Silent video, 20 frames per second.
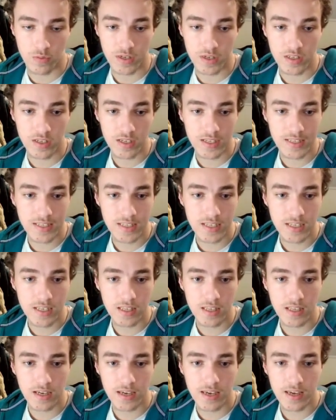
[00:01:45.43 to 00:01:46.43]
Because you can see
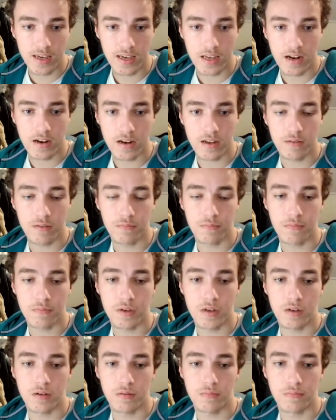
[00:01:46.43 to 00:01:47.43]
the king cannot
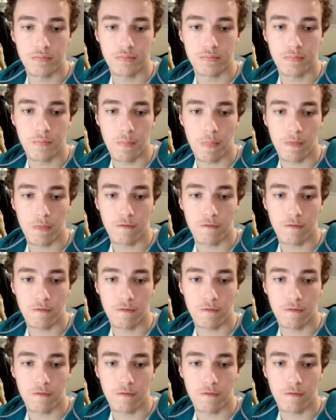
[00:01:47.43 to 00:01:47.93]
come